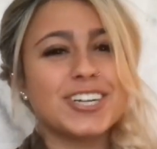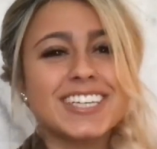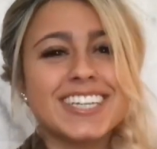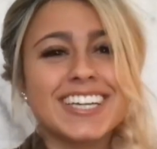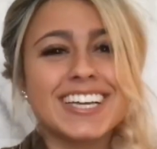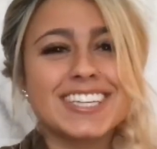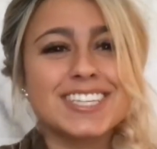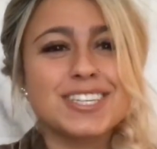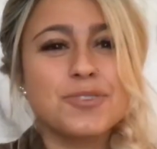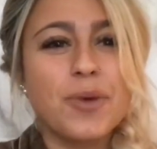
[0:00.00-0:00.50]
I
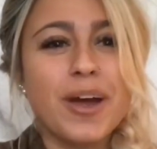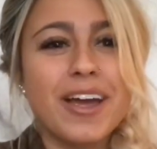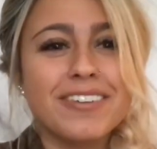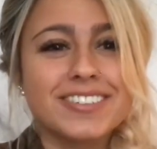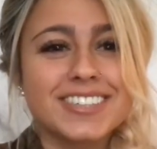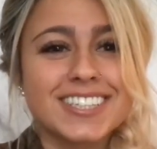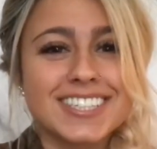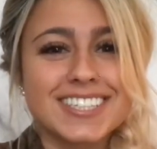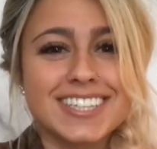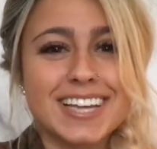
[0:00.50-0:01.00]
tried to kiss
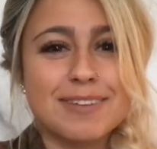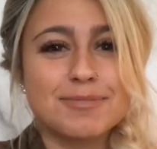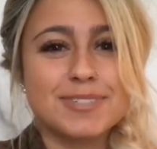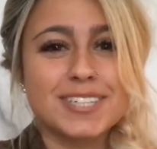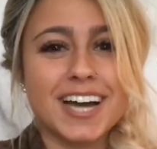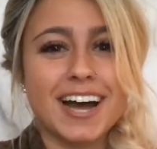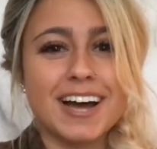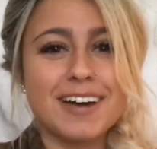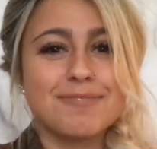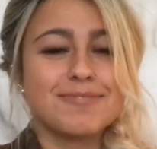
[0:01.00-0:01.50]
and wave at the
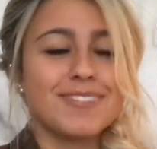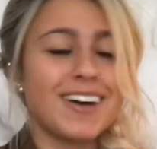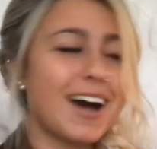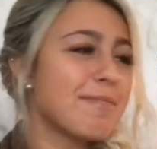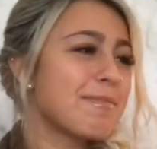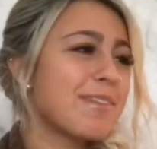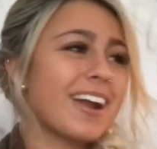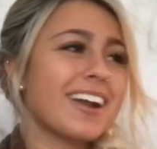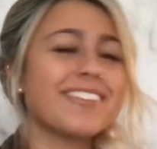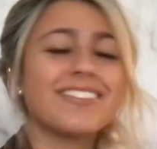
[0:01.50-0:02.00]
same
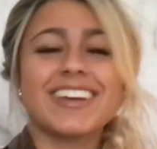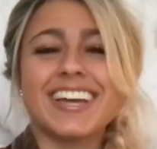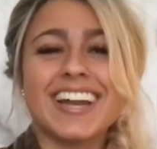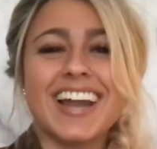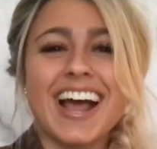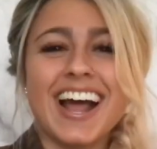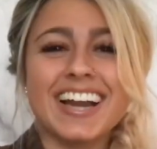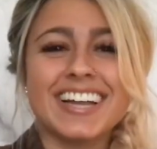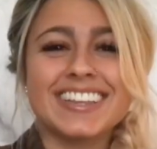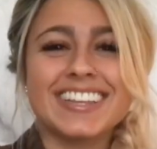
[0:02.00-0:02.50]
time. I'm not
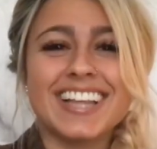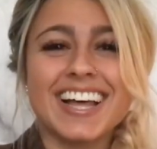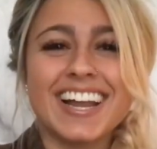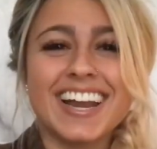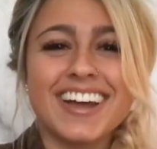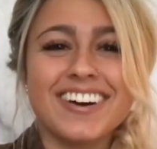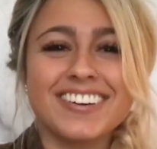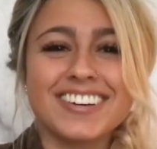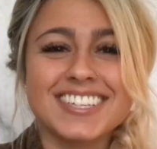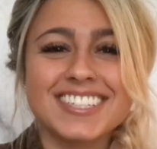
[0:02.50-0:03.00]
even going to
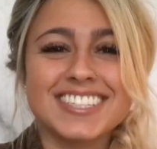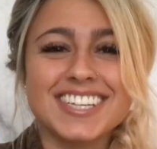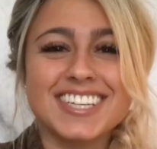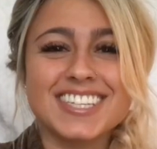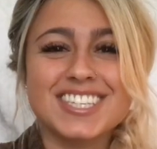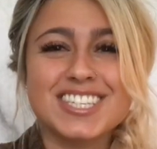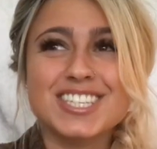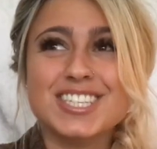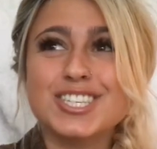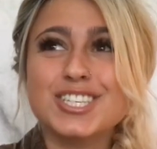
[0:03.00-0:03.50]
edit that out
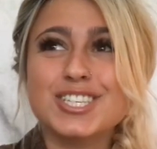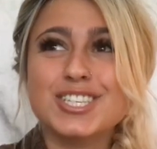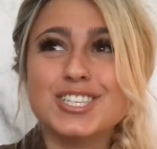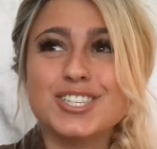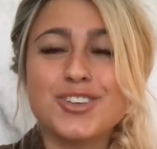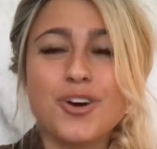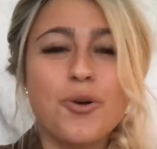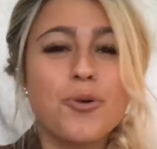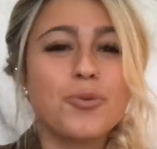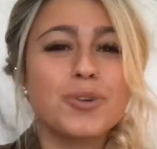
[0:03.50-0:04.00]
because that's
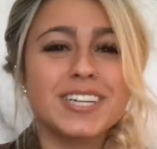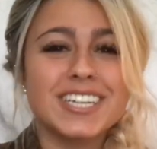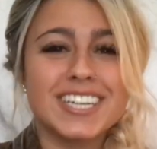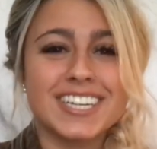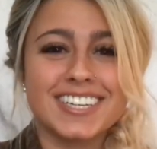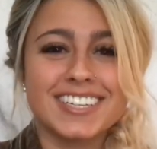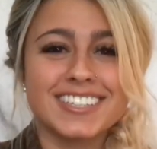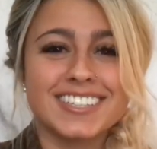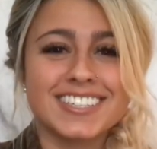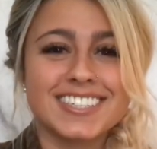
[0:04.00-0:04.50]
so
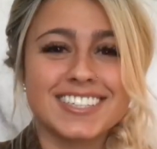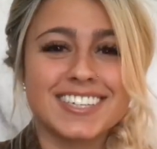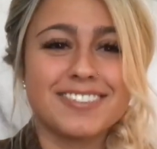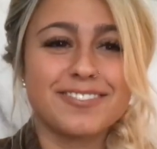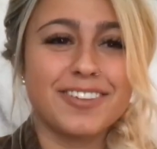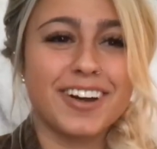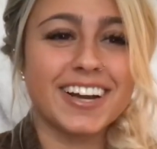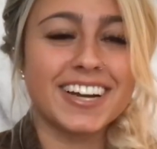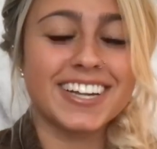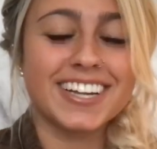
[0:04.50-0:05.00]

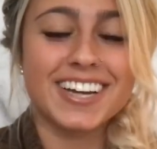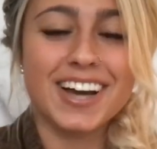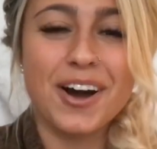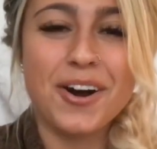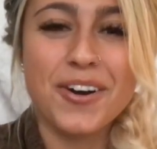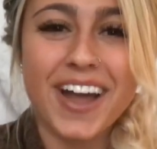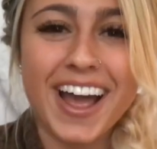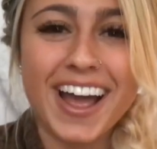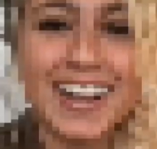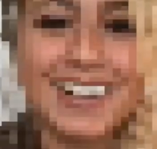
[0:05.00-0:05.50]
ridiculous and
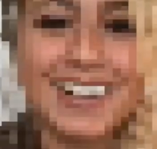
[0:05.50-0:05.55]
funny.